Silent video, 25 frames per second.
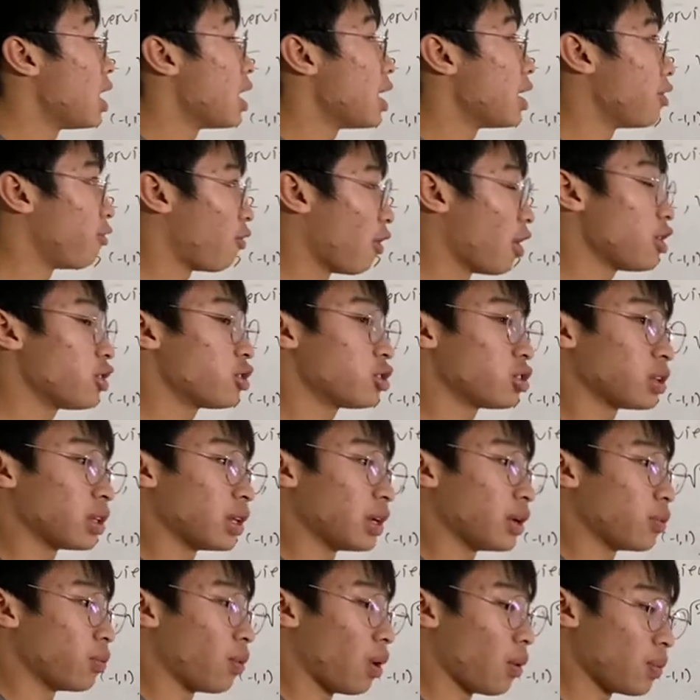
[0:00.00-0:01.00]

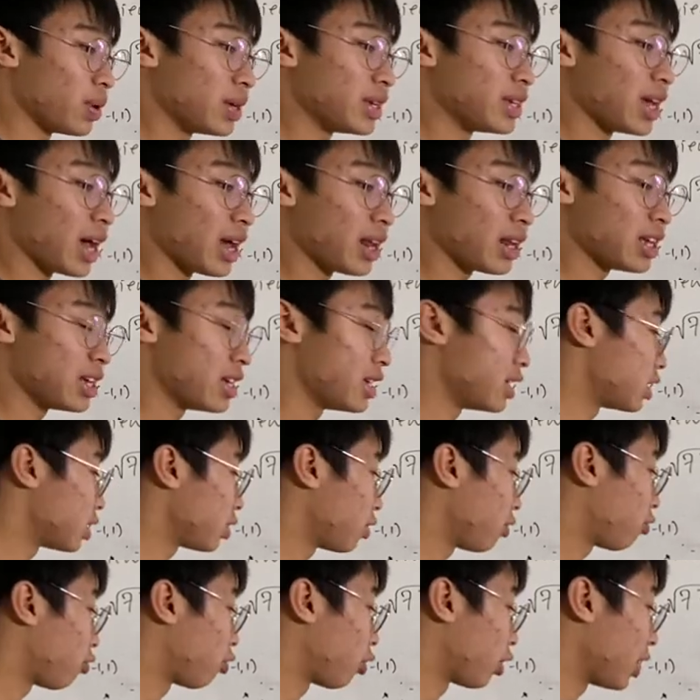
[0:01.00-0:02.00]
Eventually, what we get
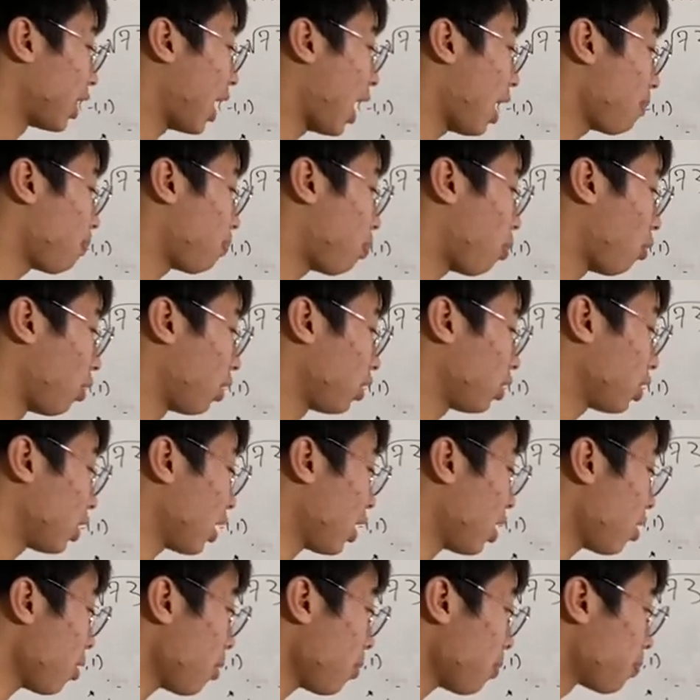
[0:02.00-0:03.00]
is for that point
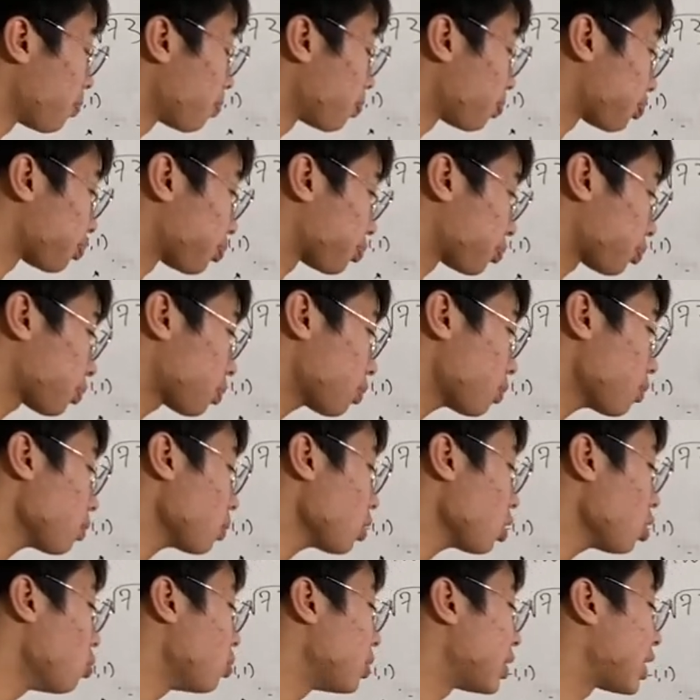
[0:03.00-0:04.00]
there,
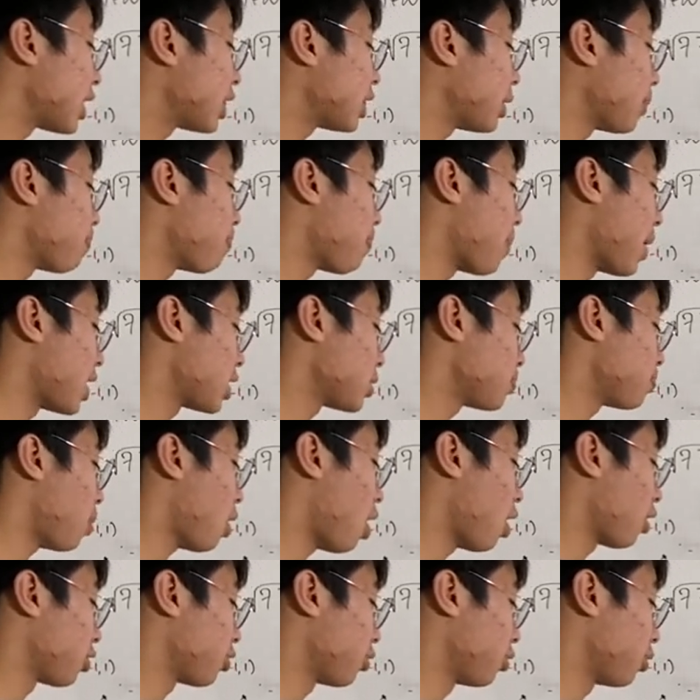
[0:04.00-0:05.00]
we get the best
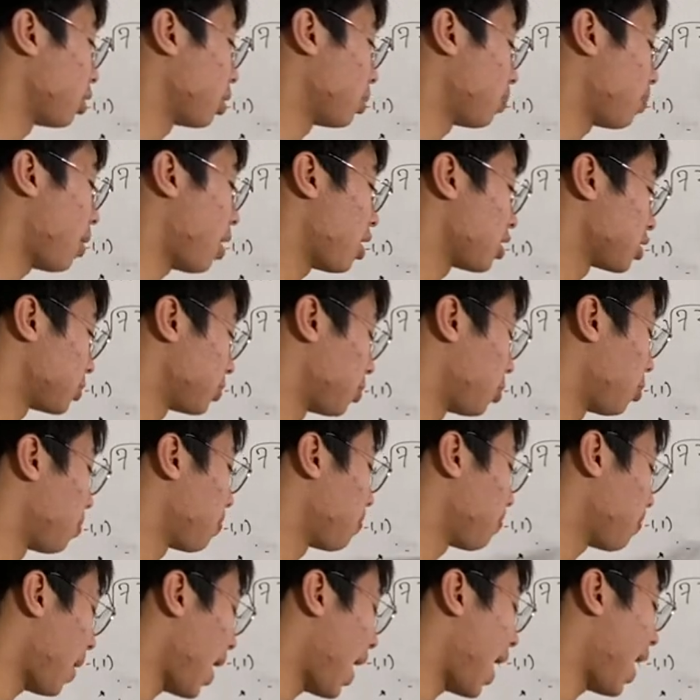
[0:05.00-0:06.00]

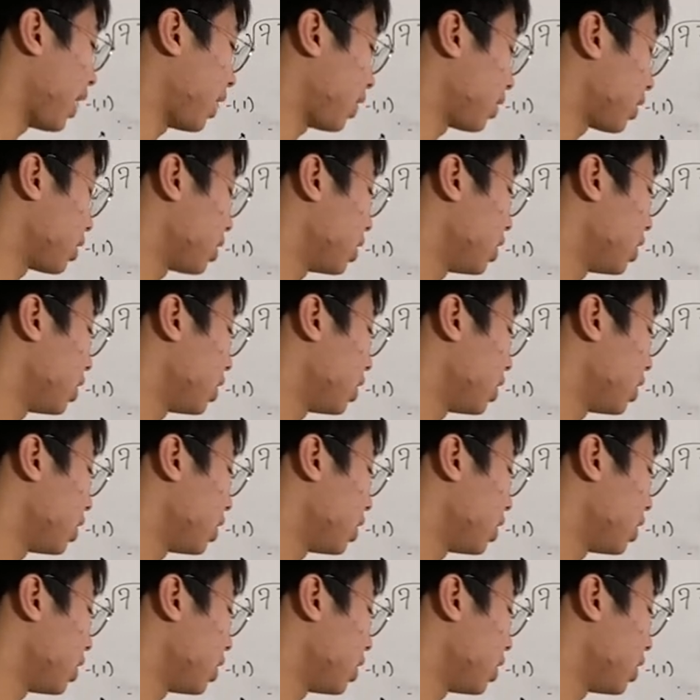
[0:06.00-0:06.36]
possible path.